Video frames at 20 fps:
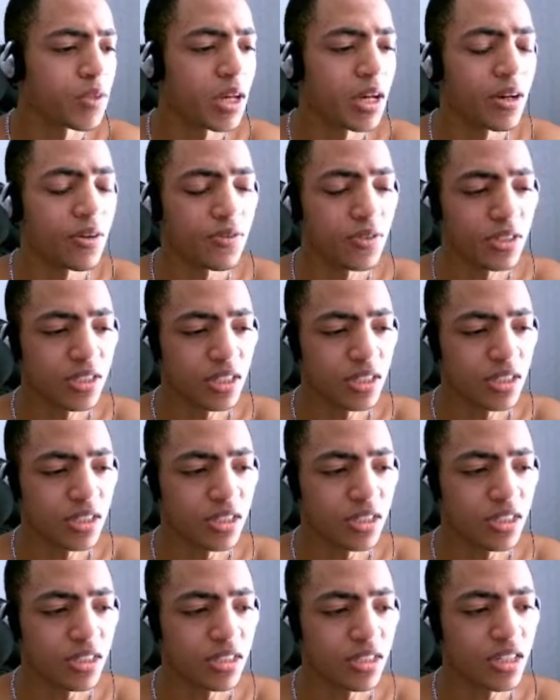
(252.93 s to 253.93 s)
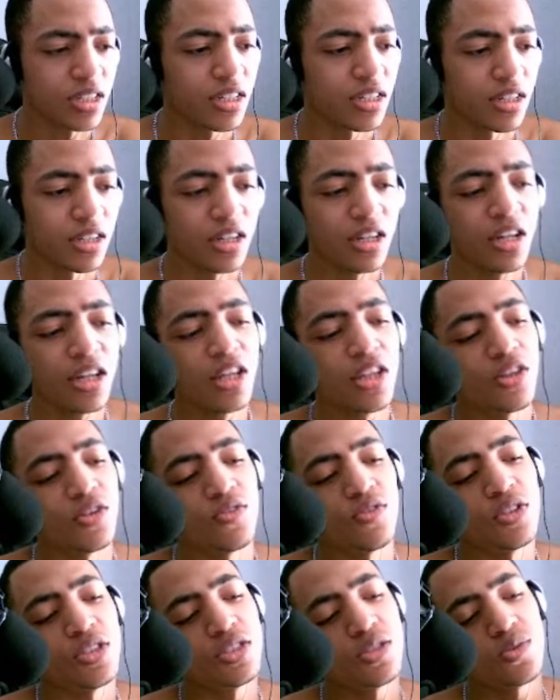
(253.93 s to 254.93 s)
resistances here. The
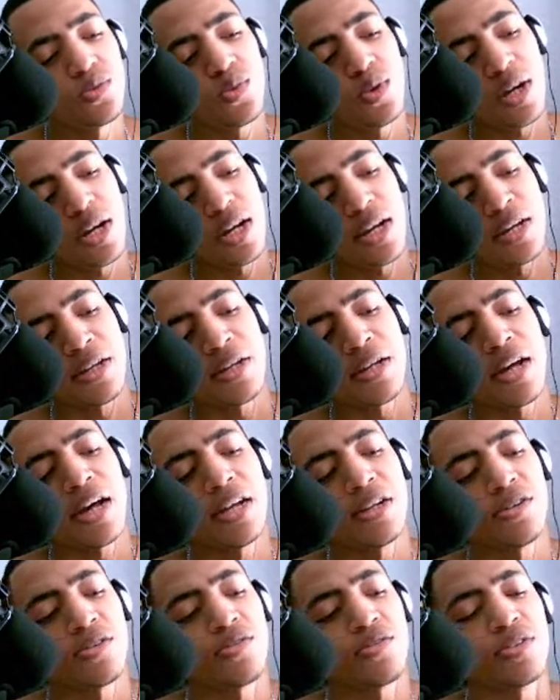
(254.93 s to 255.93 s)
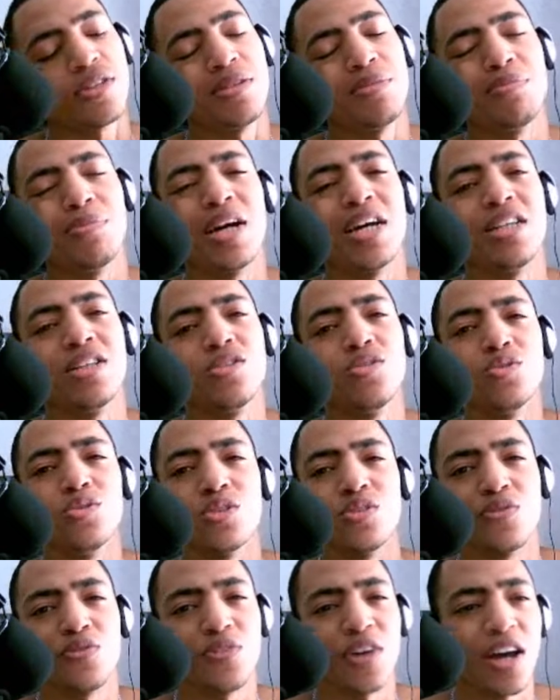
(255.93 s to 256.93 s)
reason why I don't really mind losing
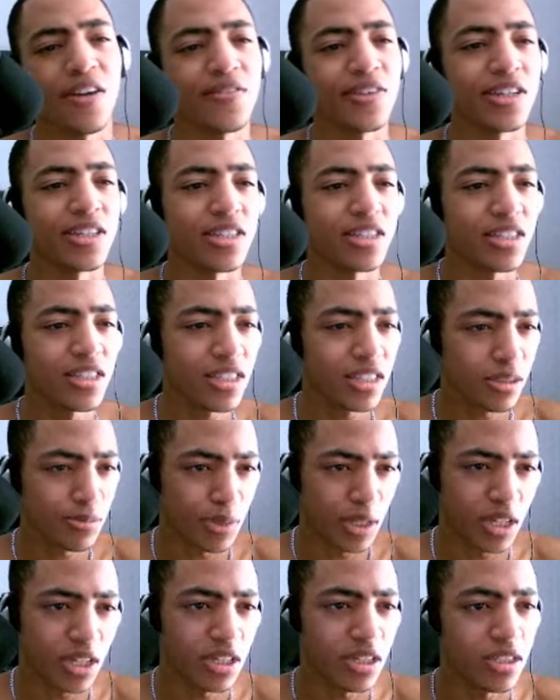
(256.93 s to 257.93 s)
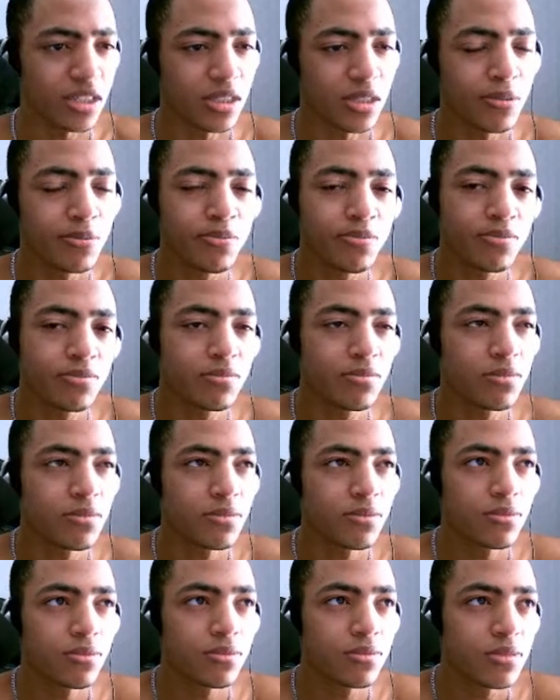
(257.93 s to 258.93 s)
5 AD is because,
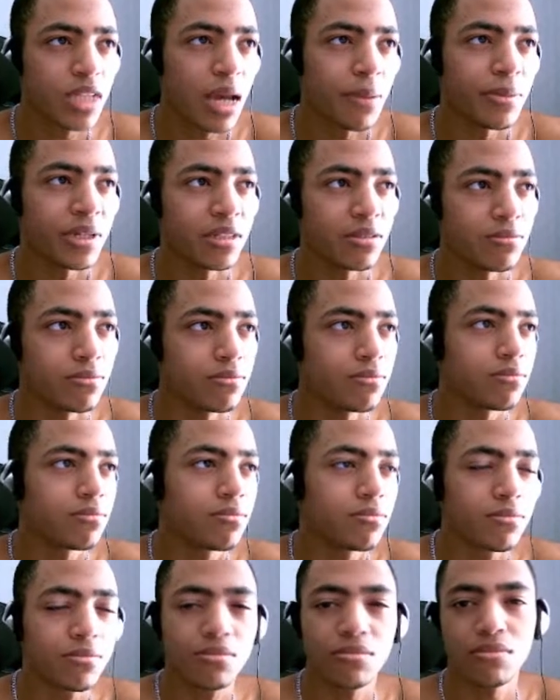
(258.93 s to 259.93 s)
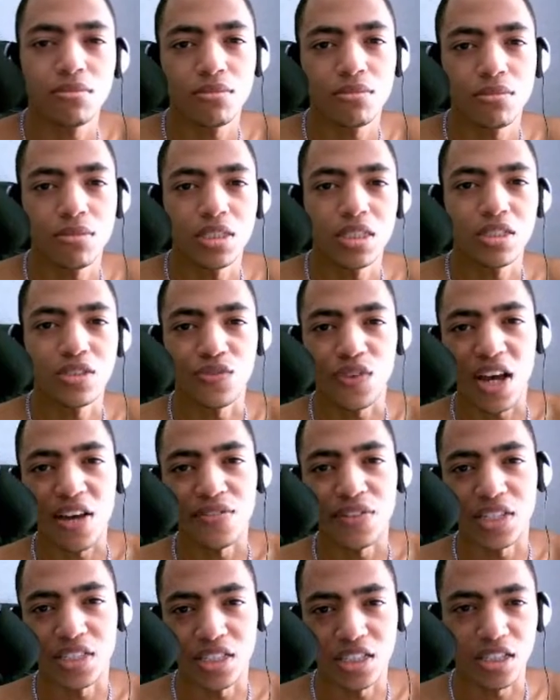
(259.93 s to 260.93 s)
I mean, it's 5
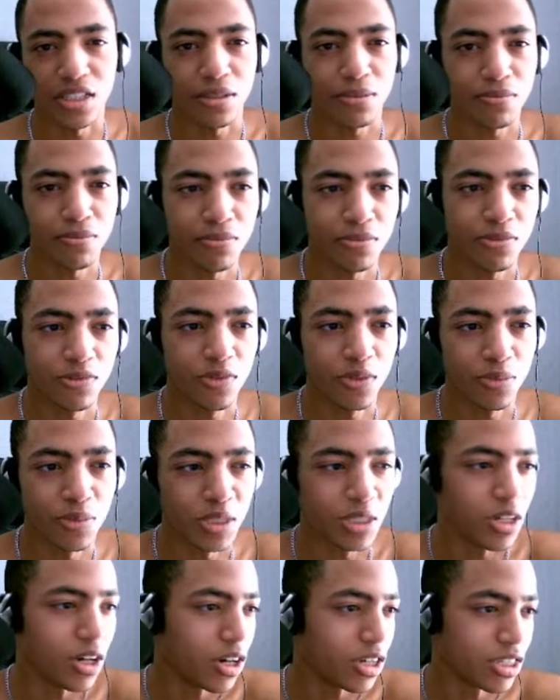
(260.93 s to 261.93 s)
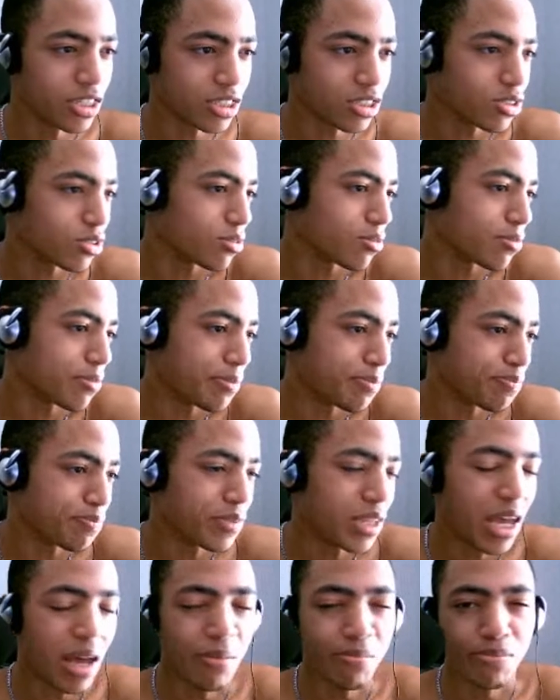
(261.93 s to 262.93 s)
AD, if we're being honest. So
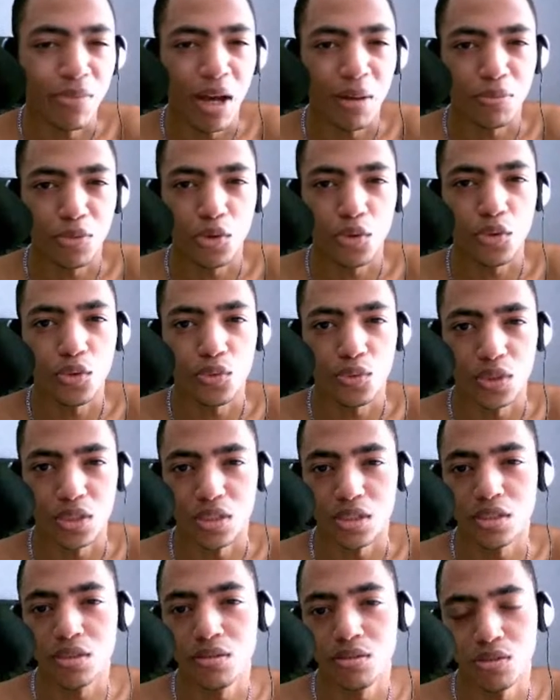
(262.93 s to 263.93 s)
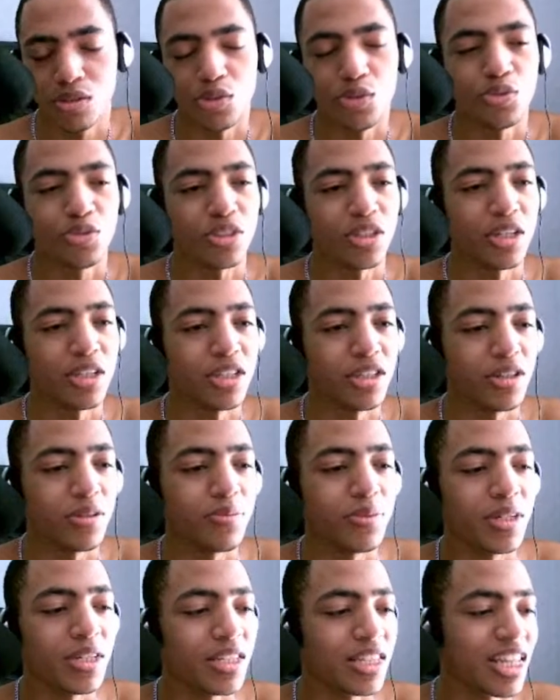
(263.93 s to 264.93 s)
I'm cool with losing a little
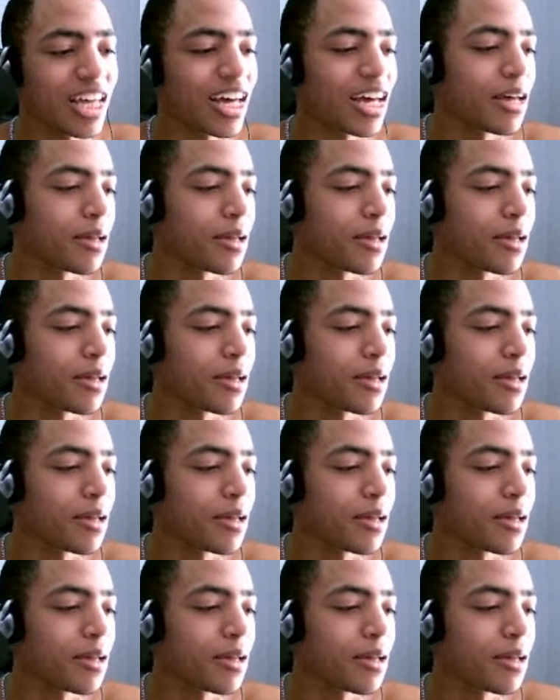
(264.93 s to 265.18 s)
bit of that.